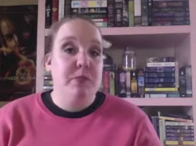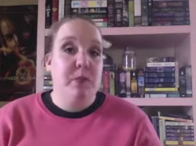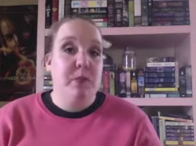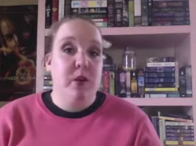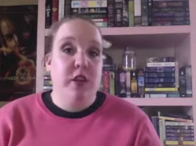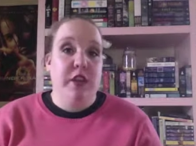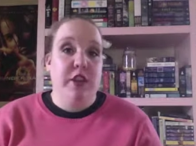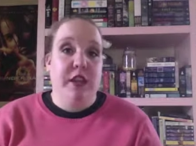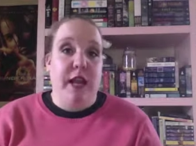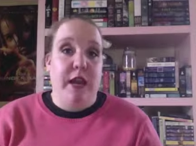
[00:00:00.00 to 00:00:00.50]
book
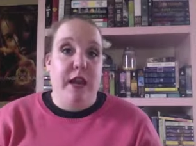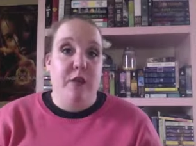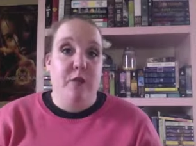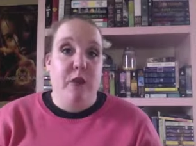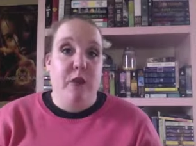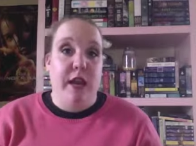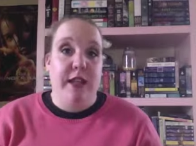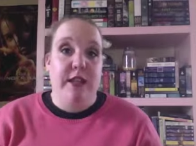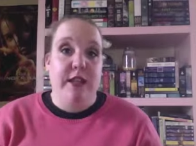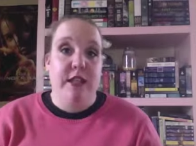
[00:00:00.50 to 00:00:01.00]
that I
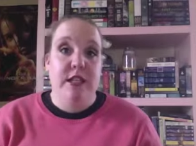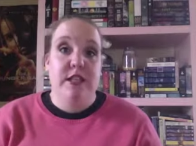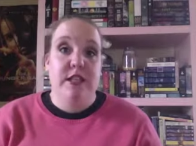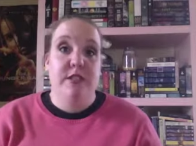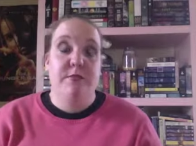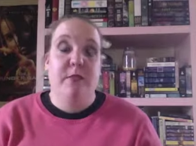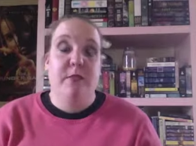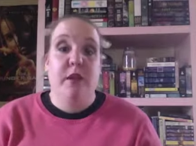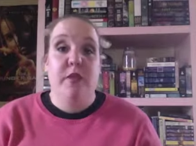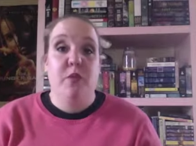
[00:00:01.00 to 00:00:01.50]
read this
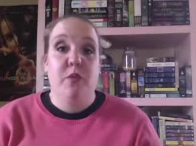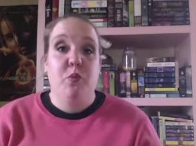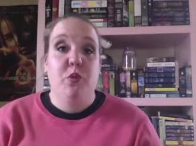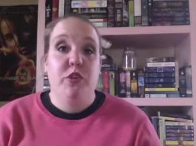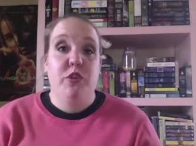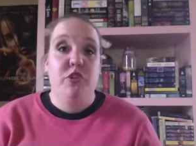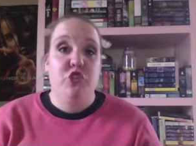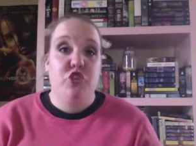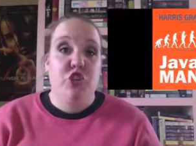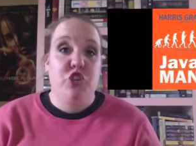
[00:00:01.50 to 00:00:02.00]
month
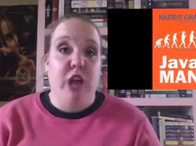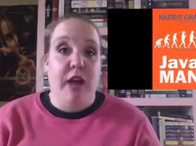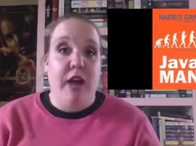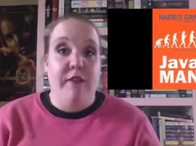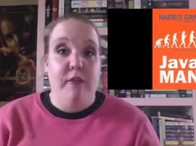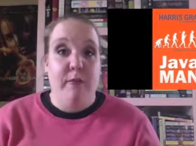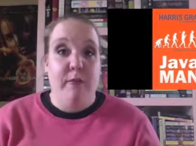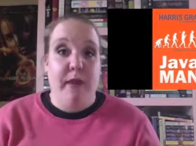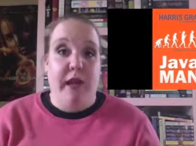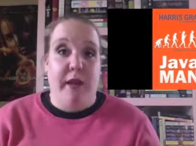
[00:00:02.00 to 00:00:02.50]
was Java
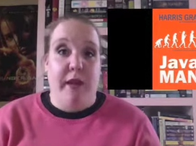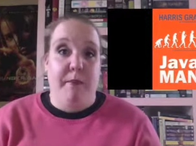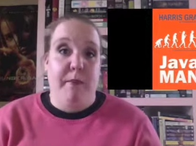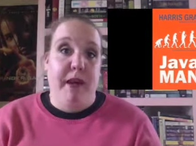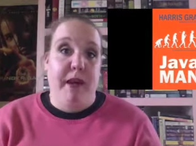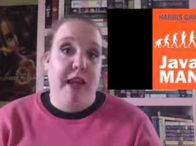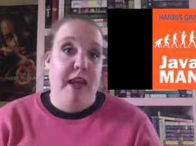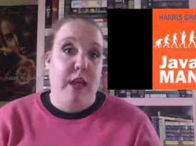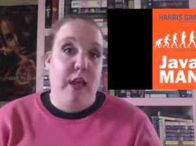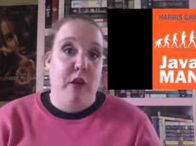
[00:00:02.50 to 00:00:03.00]
Man by
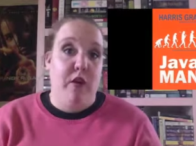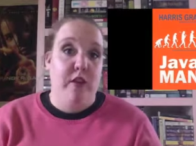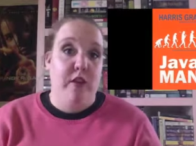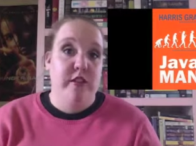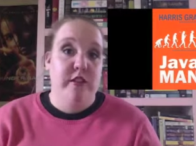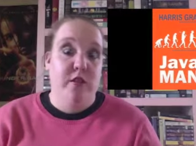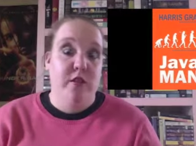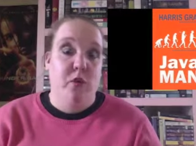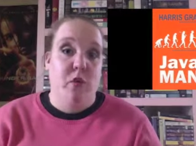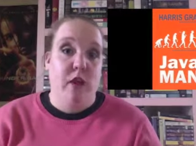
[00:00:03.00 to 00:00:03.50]
Harris
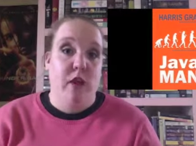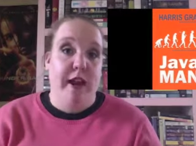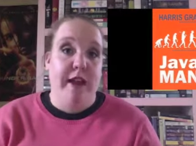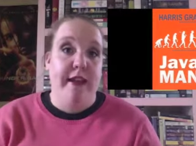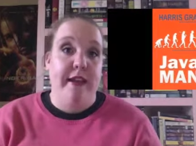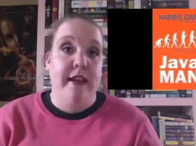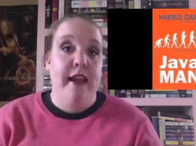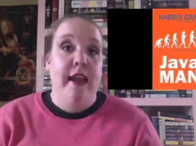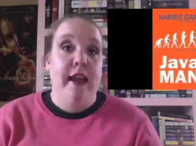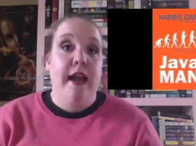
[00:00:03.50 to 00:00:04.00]
Gray.
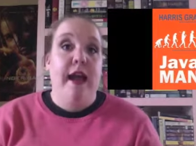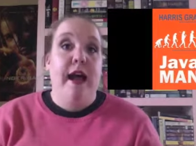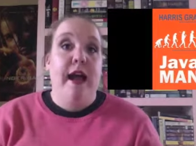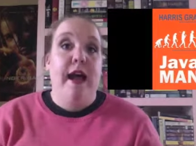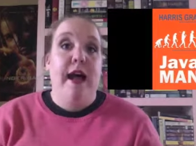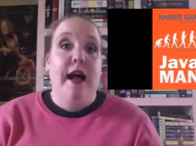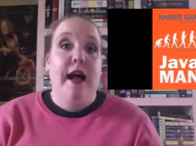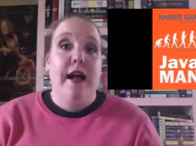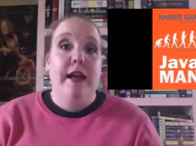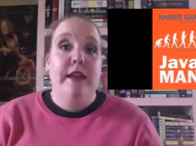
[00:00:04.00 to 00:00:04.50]

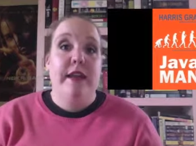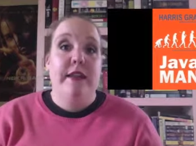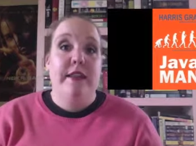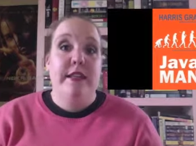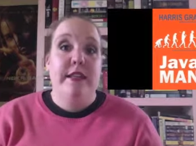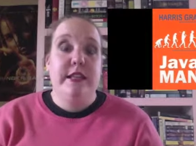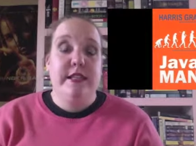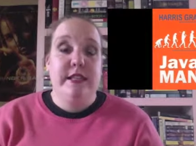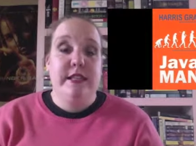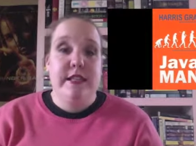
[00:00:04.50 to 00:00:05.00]

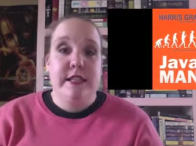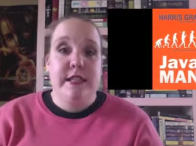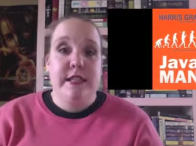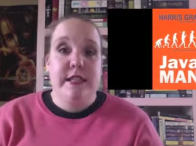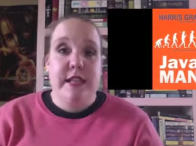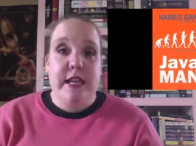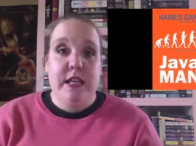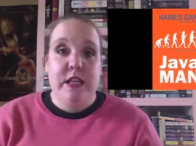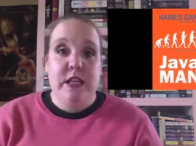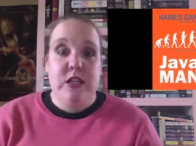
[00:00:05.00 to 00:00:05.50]
This is
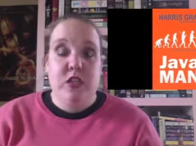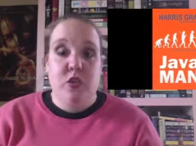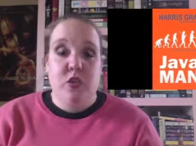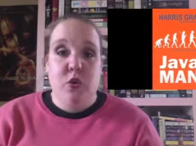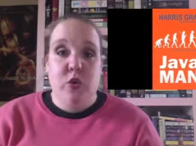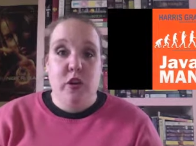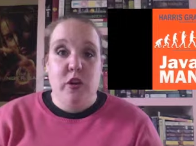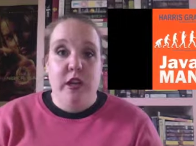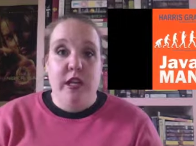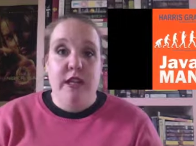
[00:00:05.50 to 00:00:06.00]
a
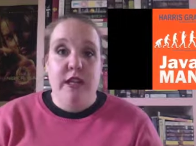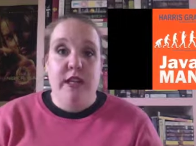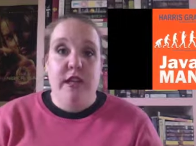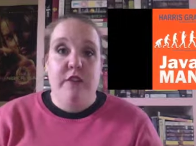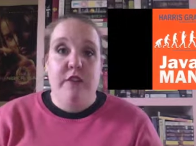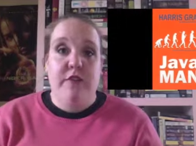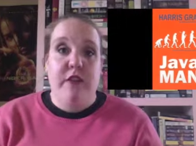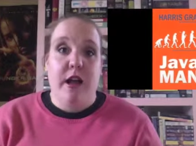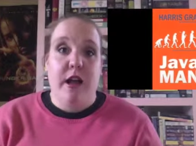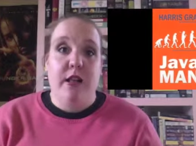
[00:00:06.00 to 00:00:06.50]
story
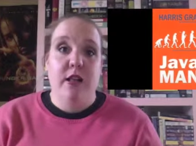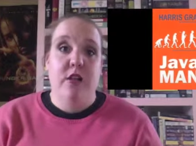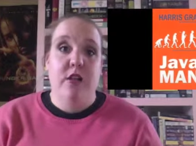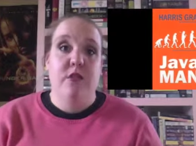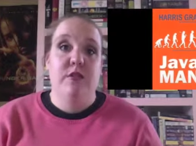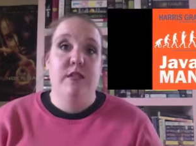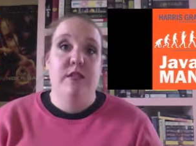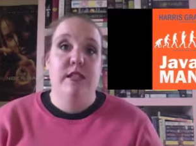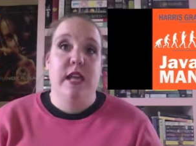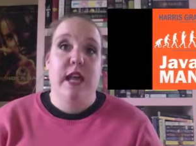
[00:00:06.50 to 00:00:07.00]
that
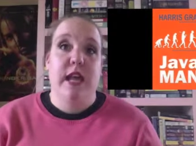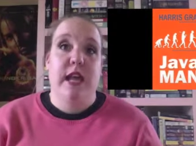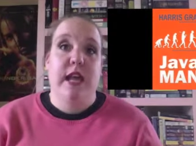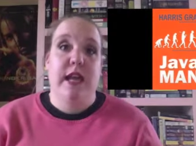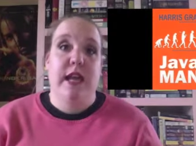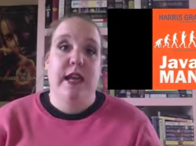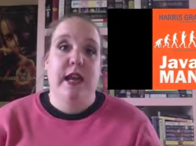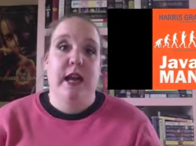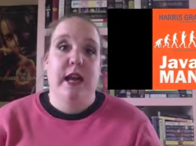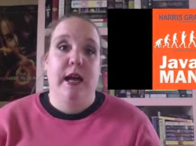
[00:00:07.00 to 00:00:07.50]
follows
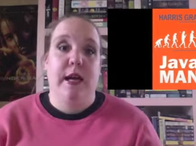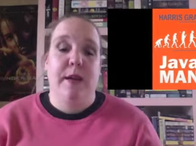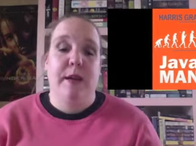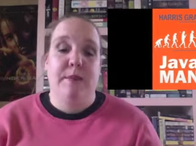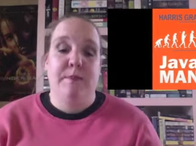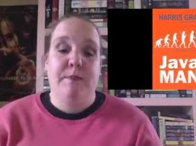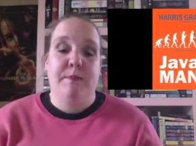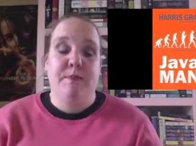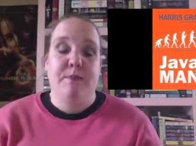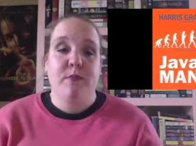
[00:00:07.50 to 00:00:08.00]
a
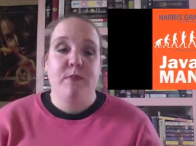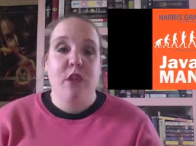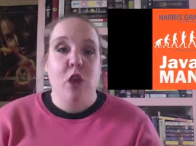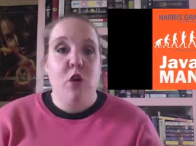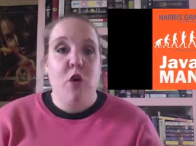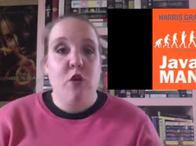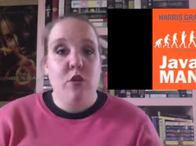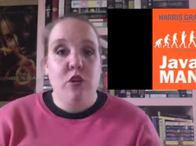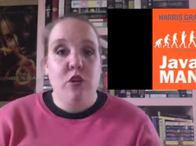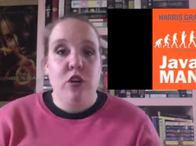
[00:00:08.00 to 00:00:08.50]

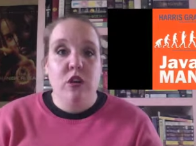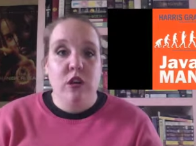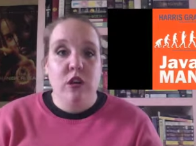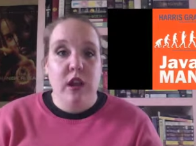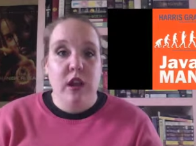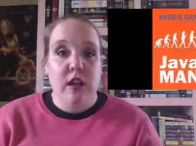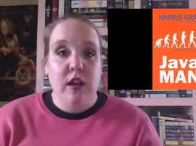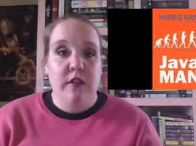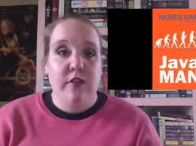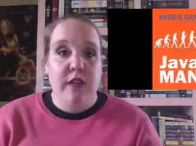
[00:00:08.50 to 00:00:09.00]
owner
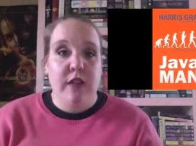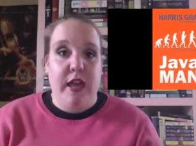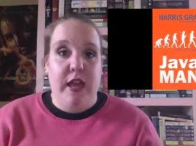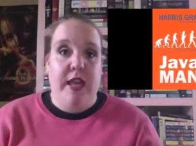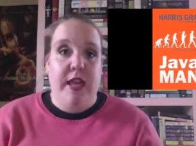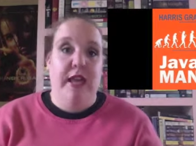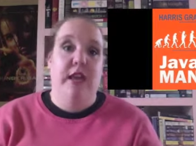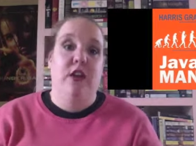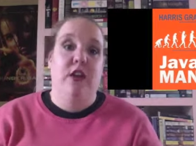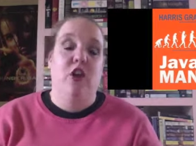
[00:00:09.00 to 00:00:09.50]
of
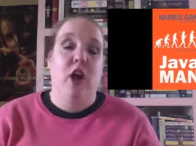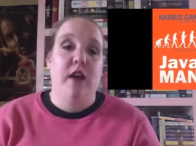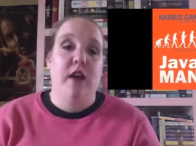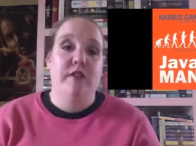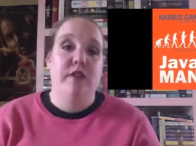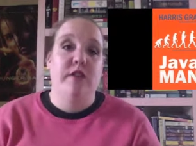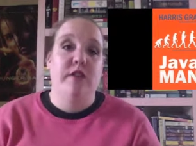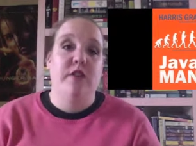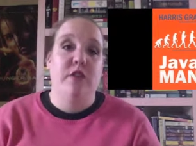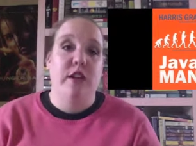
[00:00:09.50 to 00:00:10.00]
a
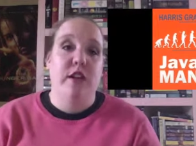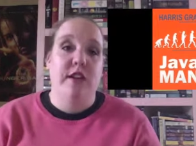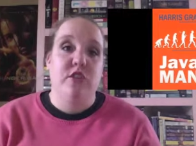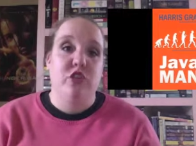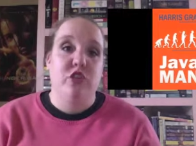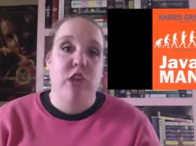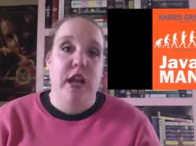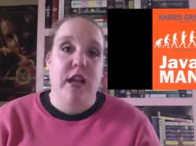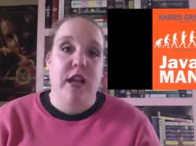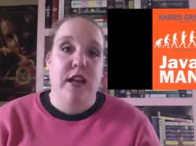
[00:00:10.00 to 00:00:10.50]
coffee
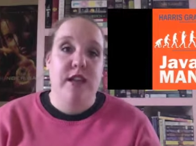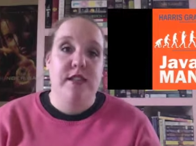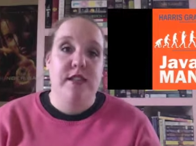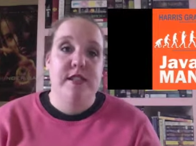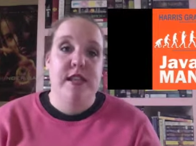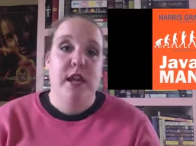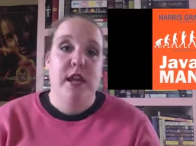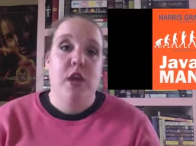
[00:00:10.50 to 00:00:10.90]
franchise